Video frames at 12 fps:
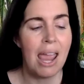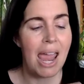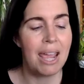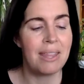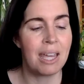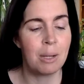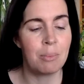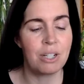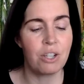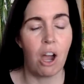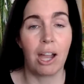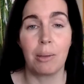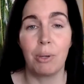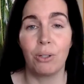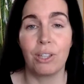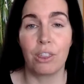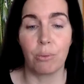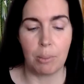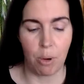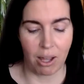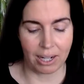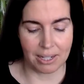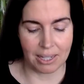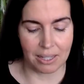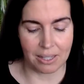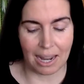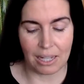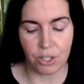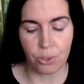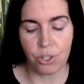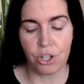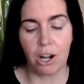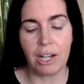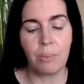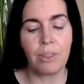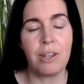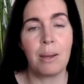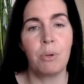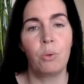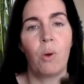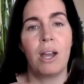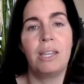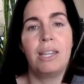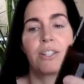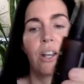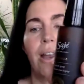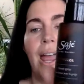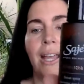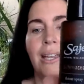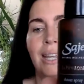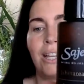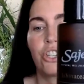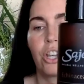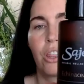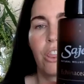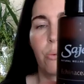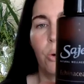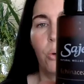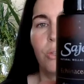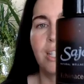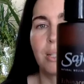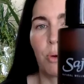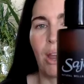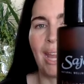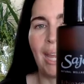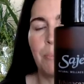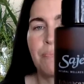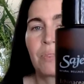And then I'm going to talk about the 3 products inside. So starting with number 1 is our Echinacea Throat Spray.